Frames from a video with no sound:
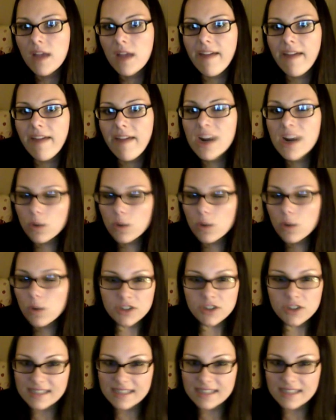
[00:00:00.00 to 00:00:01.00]
And I don't want
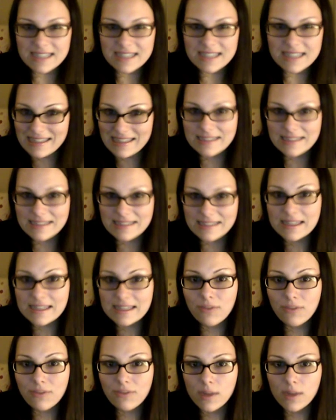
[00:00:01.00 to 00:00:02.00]
you guys to think that the
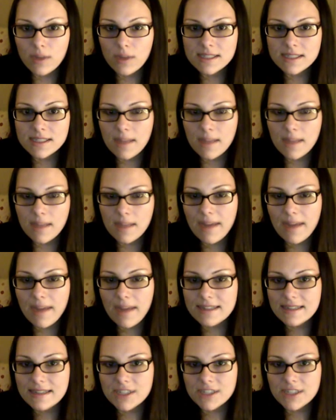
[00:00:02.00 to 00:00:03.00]
sleeve was a bad
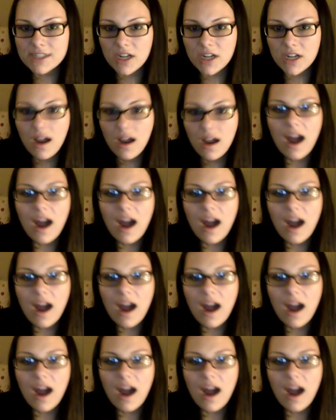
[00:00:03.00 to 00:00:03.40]
decision.